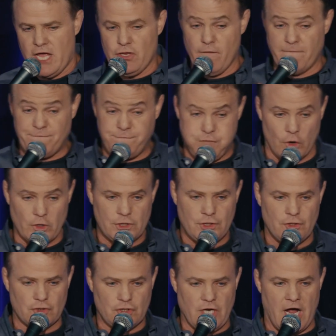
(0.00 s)
and you force
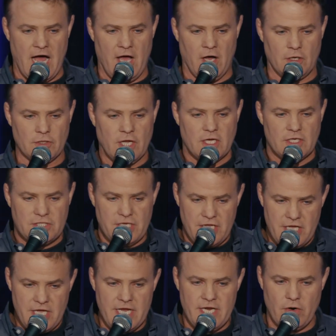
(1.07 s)
your child to
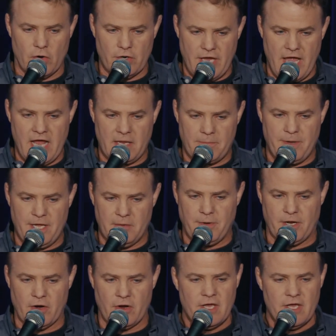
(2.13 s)
eat organic peanut butter.